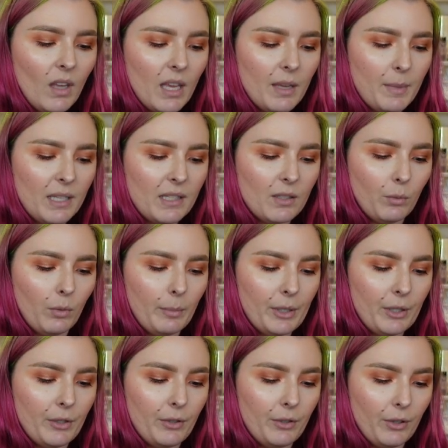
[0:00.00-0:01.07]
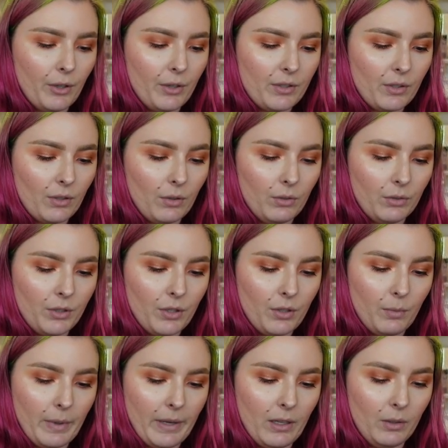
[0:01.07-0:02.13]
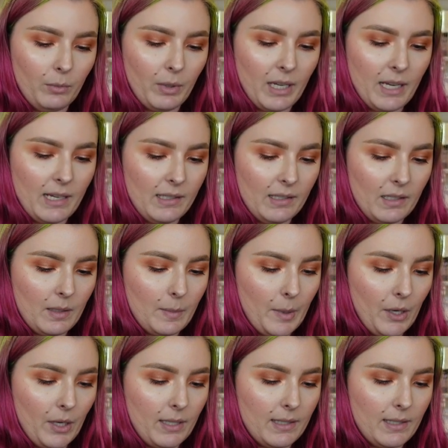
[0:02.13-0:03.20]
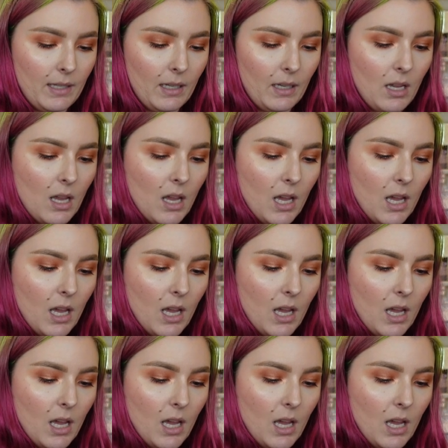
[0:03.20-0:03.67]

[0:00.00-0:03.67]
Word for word: he meets a woman who knows all too well what he is experiencing